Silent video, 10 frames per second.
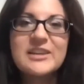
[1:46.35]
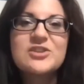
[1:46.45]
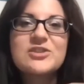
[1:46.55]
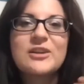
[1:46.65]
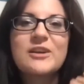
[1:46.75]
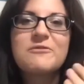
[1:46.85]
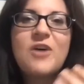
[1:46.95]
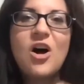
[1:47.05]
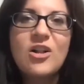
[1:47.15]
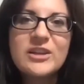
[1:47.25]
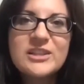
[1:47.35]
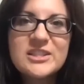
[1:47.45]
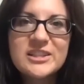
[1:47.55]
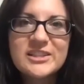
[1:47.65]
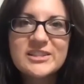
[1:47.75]
And you just like fall
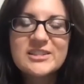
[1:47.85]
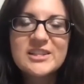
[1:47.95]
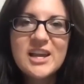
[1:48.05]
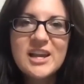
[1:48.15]
into this